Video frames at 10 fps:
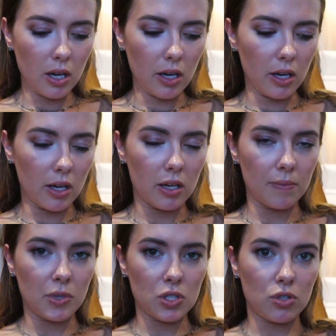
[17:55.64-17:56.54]

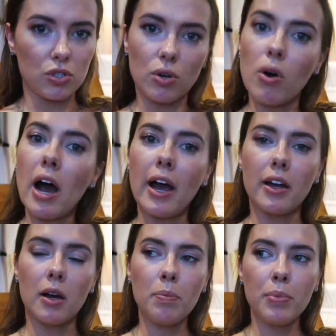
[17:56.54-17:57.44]
because um, you're so
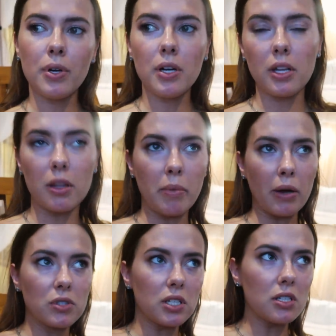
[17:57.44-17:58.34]
high up in the
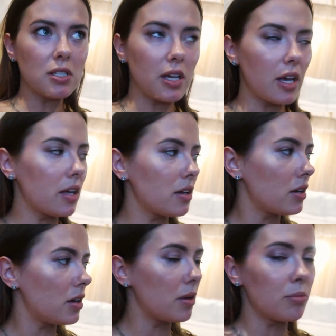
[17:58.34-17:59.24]
mountains.
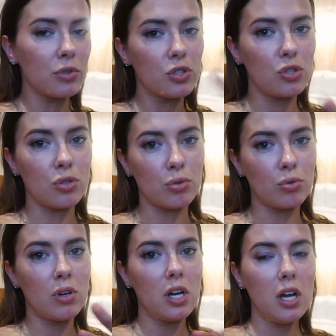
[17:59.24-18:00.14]
And number
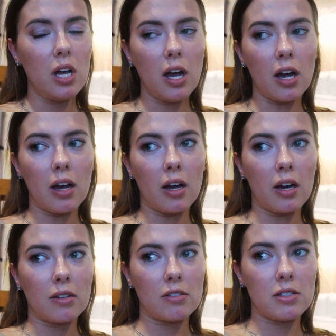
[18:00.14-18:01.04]
two,
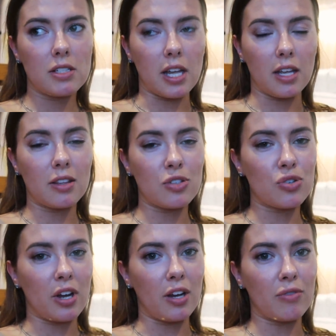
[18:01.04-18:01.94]
Uh, take the
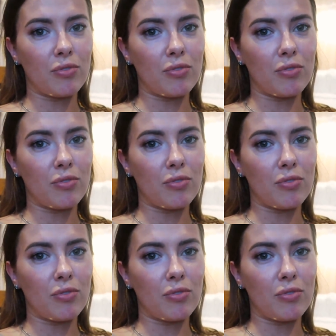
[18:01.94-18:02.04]
train